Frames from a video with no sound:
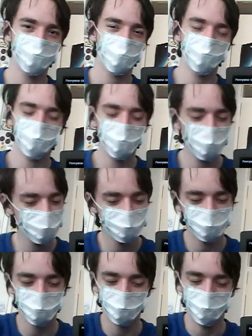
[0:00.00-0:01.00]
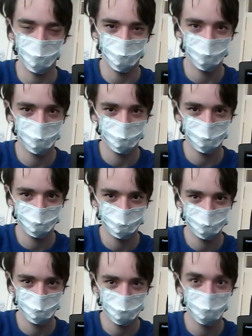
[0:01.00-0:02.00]
I mean, he ain't wrong.
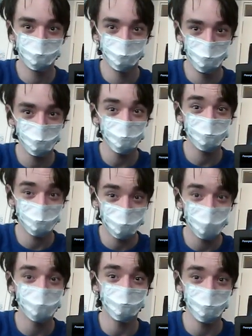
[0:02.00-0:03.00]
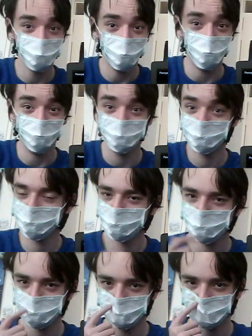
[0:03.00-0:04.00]
His movies did do well.
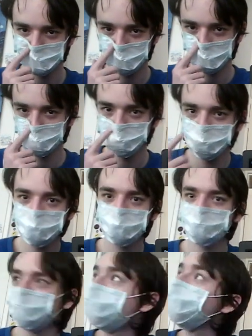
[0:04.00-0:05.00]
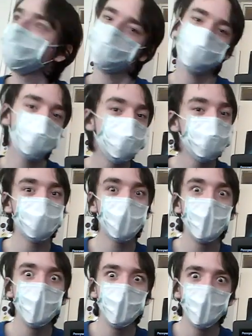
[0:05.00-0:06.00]
I'm just like your
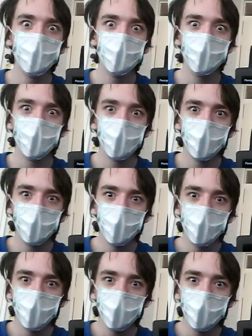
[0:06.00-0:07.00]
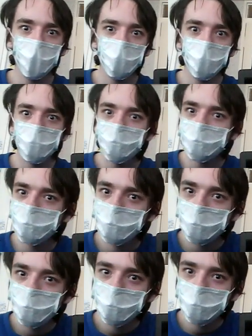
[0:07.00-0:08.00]
ex-wife. Wanna know why? 'Cause
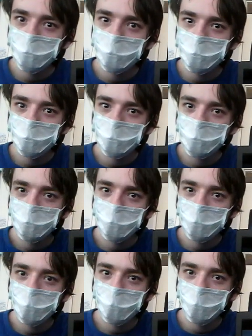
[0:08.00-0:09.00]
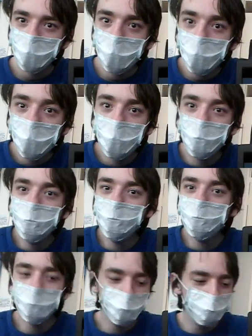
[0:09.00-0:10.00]
I'm gonna take your kids.
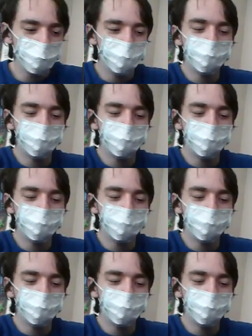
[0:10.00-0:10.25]
Ooh. Say